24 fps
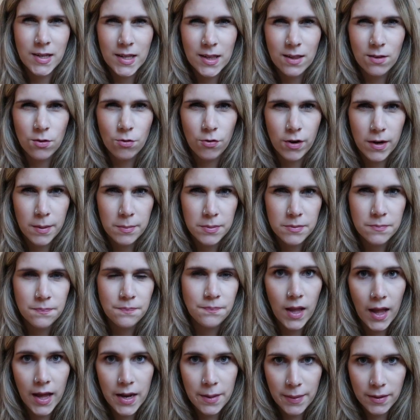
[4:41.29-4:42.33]
little crib
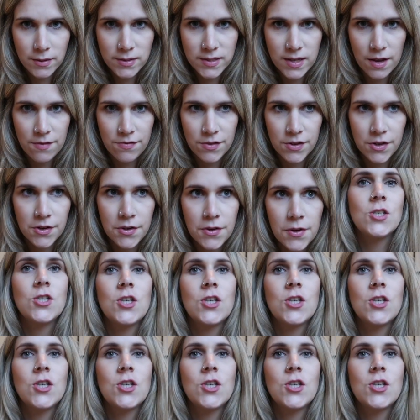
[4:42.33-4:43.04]
at about 7.